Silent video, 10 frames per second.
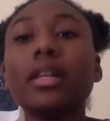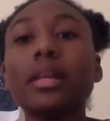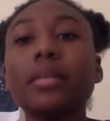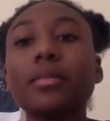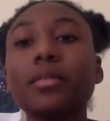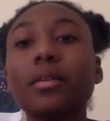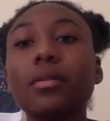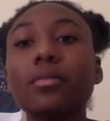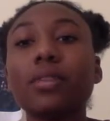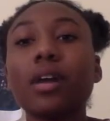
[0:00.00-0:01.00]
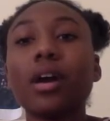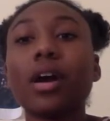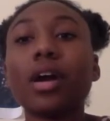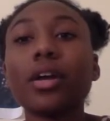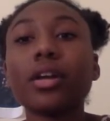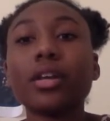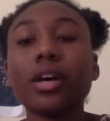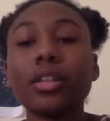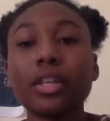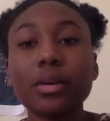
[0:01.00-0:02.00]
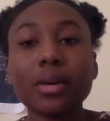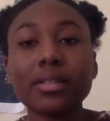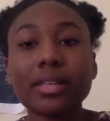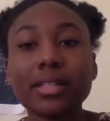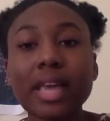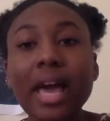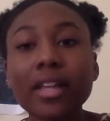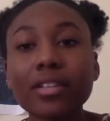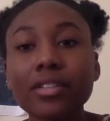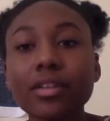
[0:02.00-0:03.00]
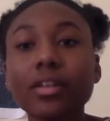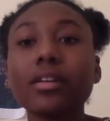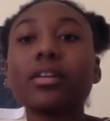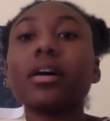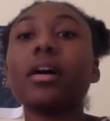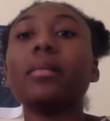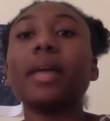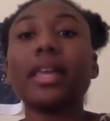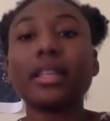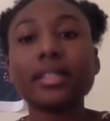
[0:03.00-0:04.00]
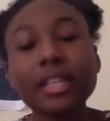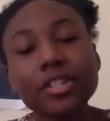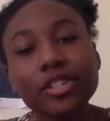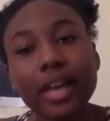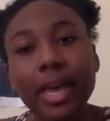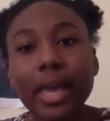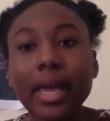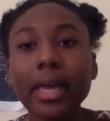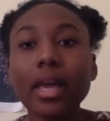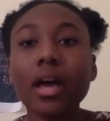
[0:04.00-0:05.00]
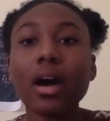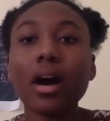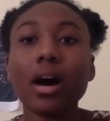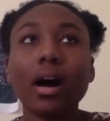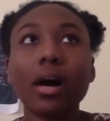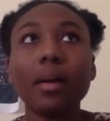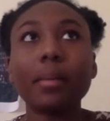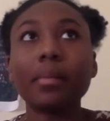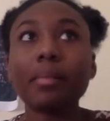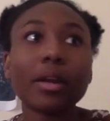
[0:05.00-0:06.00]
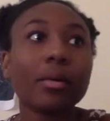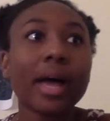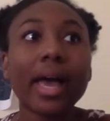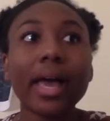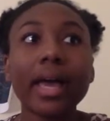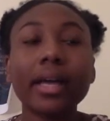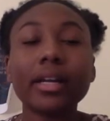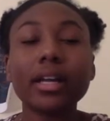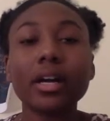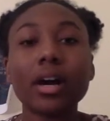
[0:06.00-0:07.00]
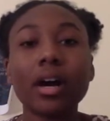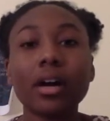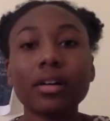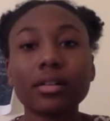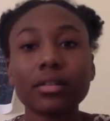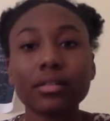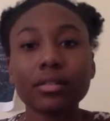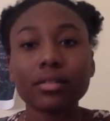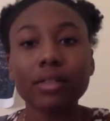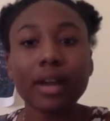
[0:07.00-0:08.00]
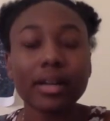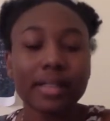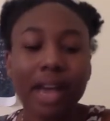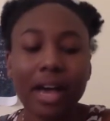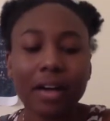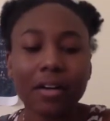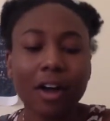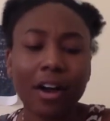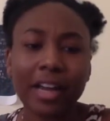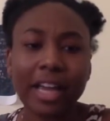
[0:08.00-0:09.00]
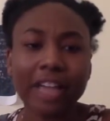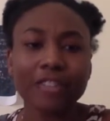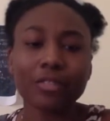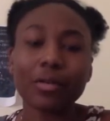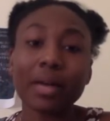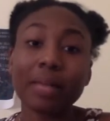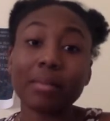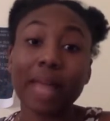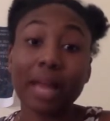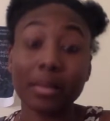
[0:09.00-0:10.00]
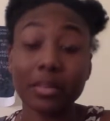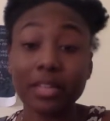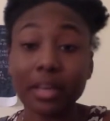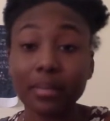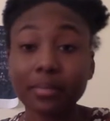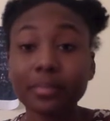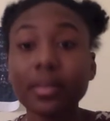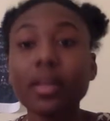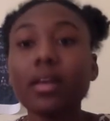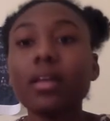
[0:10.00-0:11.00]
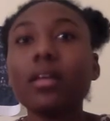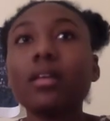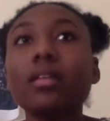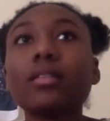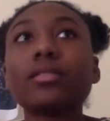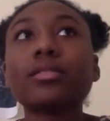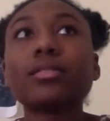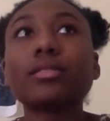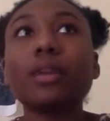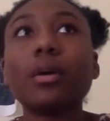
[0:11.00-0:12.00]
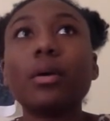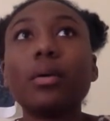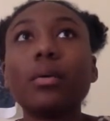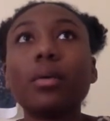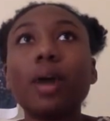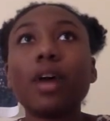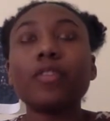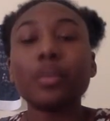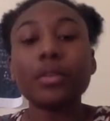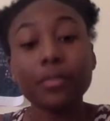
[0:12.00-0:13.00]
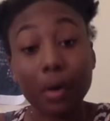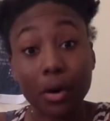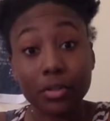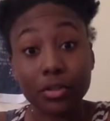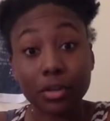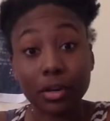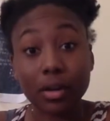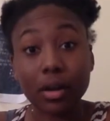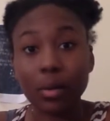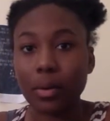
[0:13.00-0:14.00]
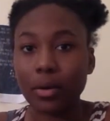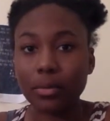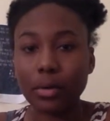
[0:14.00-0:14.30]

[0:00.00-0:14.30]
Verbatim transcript: The names of those are The USS Callister, Hang the DJ, Metalhead, Crocodile, Archangel, and Black Museum. So Jodie Foster, a